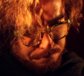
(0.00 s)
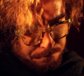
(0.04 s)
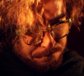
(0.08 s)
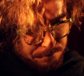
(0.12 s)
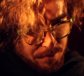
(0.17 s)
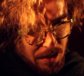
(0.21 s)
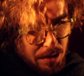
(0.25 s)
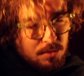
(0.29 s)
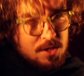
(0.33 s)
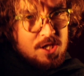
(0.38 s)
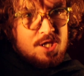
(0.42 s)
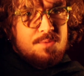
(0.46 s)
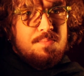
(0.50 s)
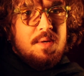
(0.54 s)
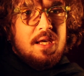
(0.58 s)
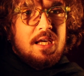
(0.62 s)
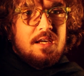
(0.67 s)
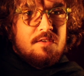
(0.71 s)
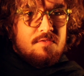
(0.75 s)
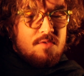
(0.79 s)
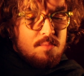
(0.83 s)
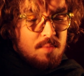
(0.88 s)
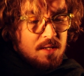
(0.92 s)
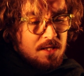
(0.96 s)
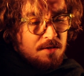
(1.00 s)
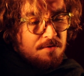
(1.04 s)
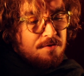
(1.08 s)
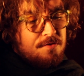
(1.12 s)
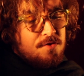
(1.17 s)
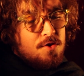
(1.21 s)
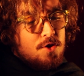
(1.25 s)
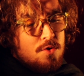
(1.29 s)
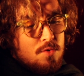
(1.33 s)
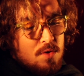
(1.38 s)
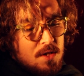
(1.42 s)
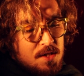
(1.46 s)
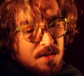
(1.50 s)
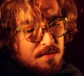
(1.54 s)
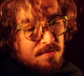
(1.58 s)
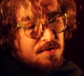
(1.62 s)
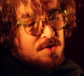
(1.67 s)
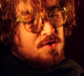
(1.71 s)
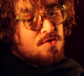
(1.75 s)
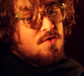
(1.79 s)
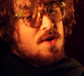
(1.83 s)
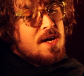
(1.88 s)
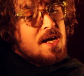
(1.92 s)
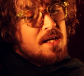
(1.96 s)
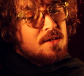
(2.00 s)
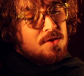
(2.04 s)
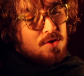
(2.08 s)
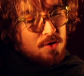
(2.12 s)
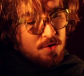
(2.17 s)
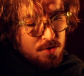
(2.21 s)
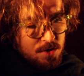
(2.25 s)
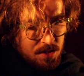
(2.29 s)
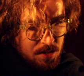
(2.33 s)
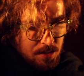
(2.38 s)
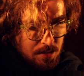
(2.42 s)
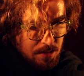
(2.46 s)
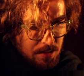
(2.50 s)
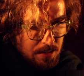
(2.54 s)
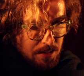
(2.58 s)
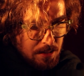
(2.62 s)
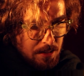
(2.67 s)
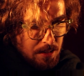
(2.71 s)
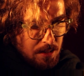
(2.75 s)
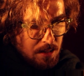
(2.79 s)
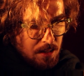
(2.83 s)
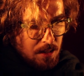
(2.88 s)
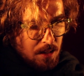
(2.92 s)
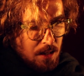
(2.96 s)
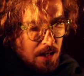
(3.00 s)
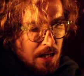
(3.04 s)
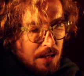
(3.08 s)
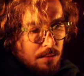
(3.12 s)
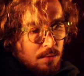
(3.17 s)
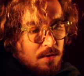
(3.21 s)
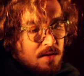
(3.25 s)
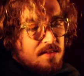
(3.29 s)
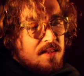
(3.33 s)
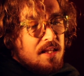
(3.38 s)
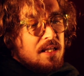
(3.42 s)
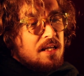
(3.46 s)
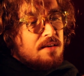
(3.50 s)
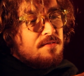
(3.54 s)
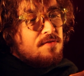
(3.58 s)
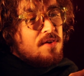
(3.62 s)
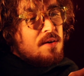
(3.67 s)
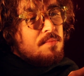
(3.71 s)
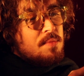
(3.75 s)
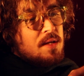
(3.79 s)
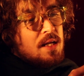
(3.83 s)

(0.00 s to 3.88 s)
I will speak of him at the funerals of strangers. I will think of him